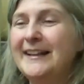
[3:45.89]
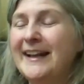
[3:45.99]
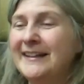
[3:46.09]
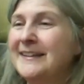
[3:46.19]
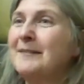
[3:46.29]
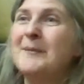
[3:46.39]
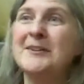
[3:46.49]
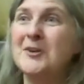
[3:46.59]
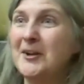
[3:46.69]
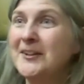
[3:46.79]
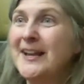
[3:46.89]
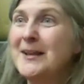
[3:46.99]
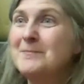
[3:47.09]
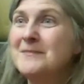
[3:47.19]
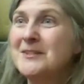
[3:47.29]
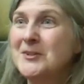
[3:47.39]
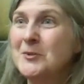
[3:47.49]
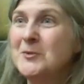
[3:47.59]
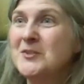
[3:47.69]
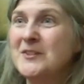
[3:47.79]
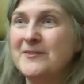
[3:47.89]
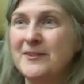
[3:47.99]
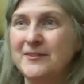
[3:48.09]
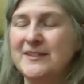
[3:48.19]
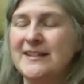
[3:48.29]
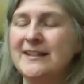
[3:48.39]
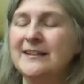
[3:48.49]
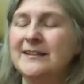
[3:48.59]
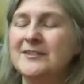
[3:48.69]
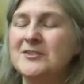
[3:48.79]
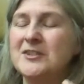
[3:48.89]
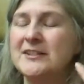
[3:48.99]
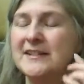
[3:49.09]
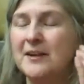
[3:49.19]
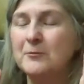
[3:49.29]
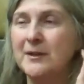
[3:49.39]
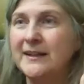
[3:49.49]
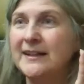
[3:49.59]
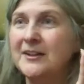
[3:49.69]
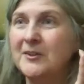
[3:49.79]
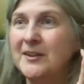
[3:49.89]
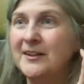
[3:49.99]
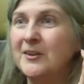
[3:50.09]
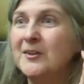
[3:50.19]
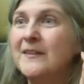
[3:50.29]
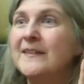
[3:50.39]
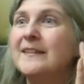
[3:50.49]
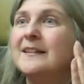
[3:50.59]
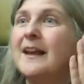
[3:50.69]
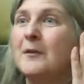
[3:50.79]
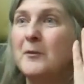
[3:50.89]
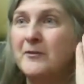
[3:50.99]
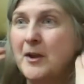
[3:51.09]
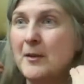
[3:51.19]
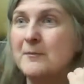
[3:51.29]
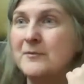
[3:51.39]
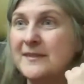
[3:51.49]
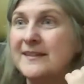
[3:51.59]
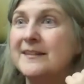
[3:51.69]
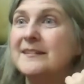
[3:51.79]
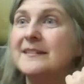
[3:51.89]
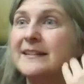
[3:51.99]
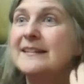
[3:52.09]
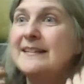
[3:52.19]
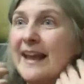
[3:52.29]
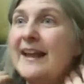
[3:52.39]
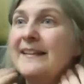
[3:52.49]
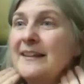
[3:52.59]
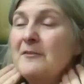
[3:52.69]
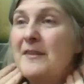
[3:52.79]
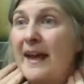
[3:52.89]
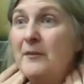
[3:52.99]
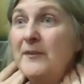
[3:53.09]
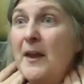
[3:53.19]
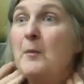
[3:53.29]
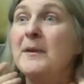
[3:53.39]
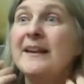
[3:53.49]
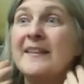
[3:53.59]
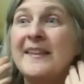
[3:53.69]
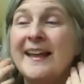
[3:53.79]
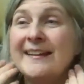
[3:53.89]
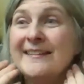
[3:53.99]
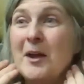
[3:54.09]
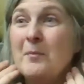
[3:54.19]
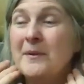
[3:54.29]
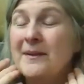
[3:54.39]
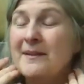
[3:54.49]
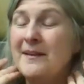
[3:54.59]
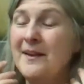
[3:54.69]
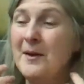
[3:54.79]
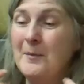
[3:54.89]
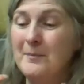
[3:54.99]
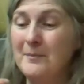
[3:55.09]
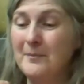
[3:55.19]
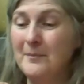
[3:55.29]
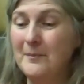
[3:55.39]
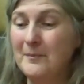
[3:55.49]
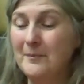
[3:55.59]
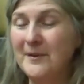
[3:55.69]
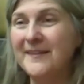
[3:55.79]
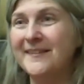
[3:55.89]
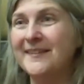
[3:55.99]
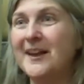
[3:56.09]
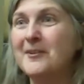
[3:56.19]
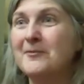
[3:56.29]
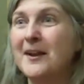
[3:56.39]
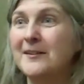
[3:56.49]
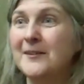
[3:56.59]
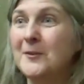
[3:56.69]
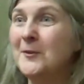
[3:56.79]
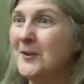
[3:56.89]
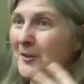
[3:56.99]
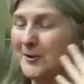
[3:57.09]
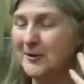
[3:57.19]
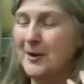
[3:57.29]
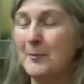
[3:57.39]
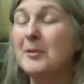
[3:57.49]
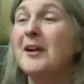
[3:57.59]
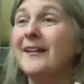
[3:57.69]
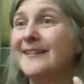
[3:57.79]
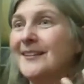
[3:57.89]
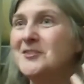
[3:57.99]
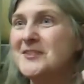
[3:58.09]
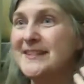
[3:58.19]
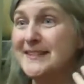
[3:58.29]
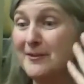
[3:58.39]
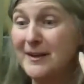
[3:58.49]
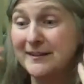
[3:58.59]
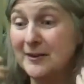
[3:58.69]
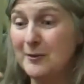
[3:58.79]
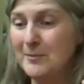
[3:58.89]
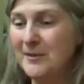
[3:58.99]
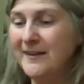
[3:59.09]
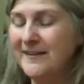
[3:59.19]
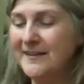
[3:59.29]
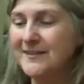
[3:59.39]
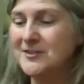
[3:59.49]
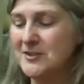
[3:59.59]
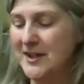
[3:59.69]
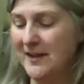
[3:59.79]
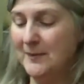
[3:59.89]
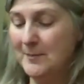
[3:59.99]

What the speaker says: my daughter came too. She's 15 and she's had ringing in her ears, mm-hmm. and we've come to see if that is helping, and that is helping. Mm-hmm. But the side effect too, another plus is she has